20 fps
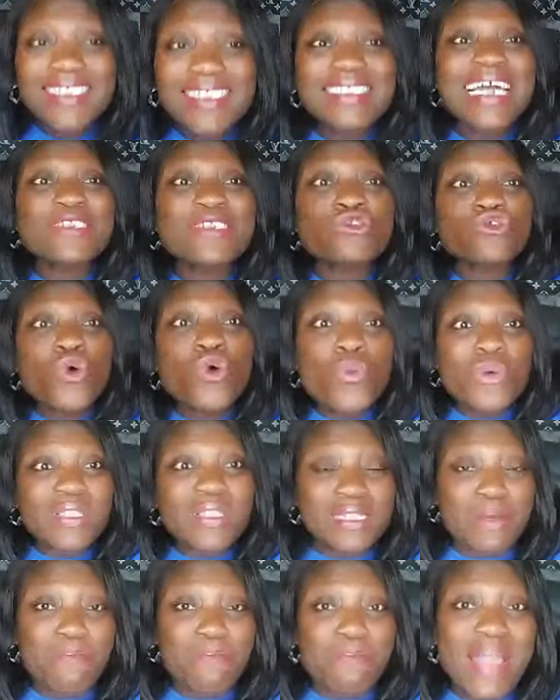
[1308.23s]
settle
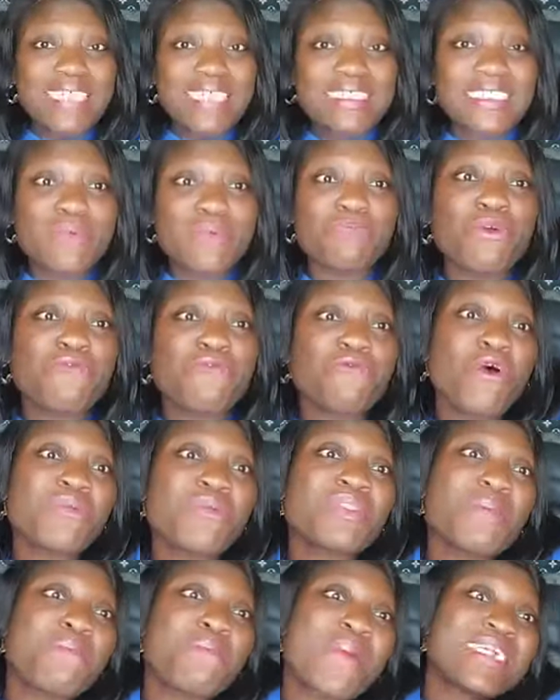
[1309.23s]
with the person
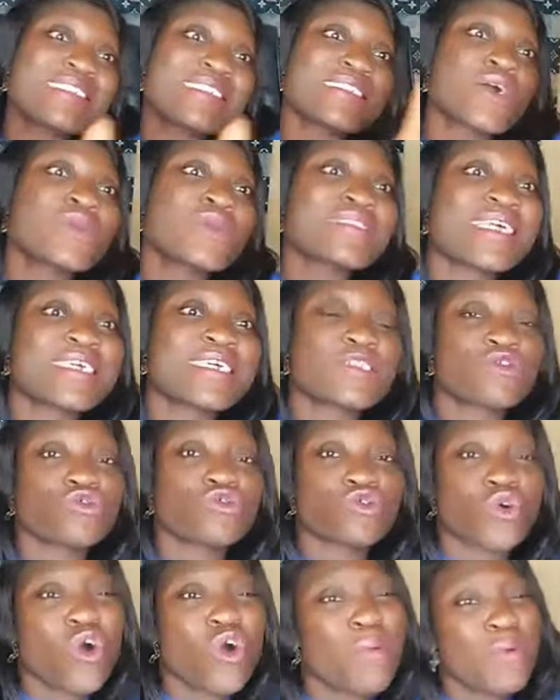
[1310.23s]
before the person
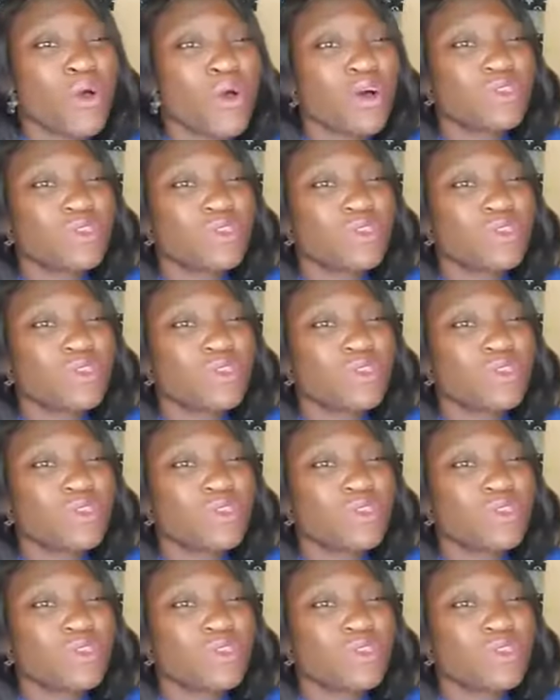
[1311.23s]
takes you to court.